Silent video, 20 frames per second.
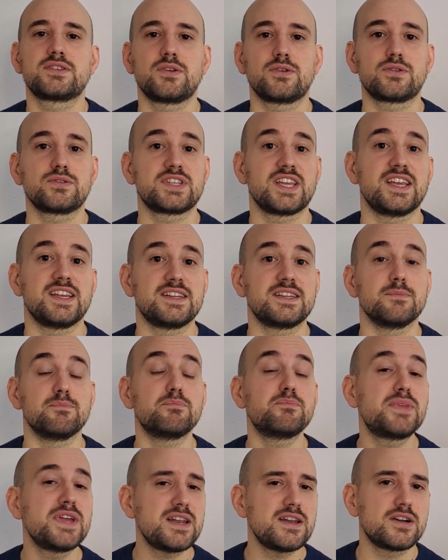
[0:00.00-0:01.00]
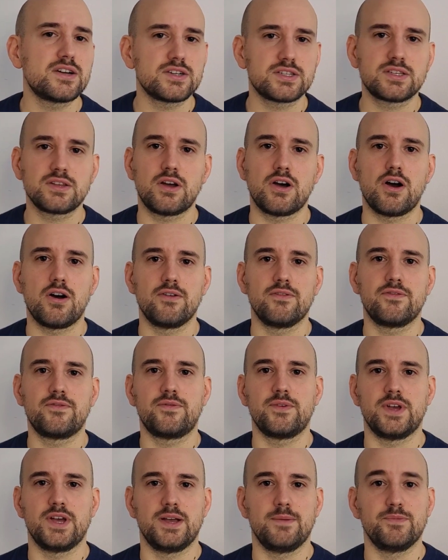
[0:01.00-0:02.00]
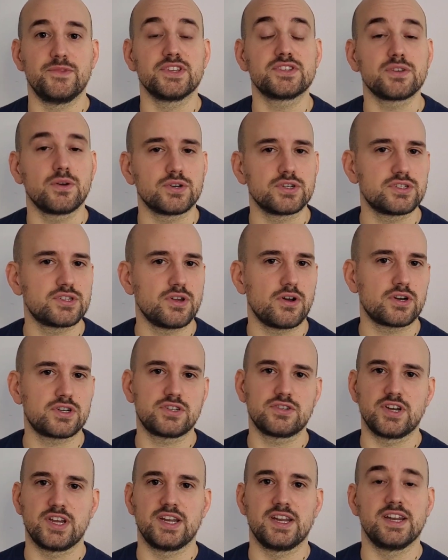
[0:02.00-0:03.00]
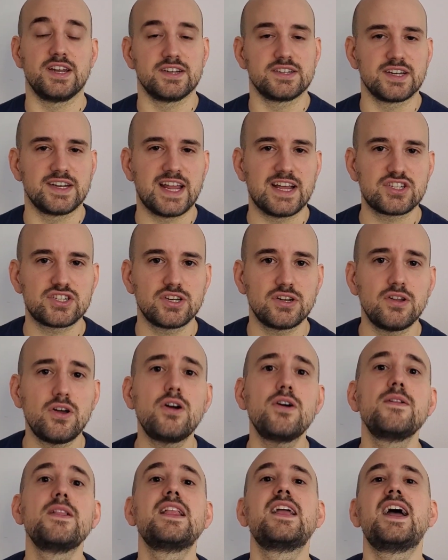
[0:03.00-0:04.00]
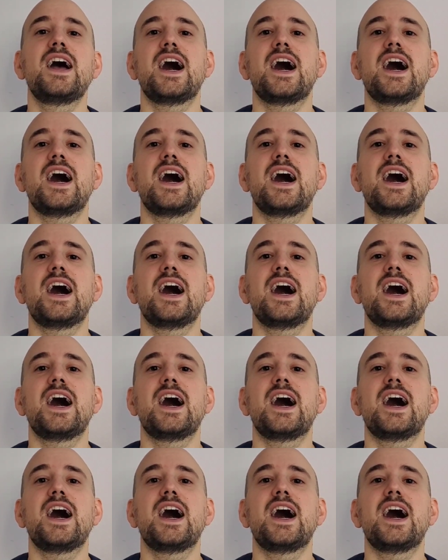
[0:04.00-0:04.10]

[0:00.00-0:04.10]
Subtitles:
so to say, the pillars of the source doctrine in international law.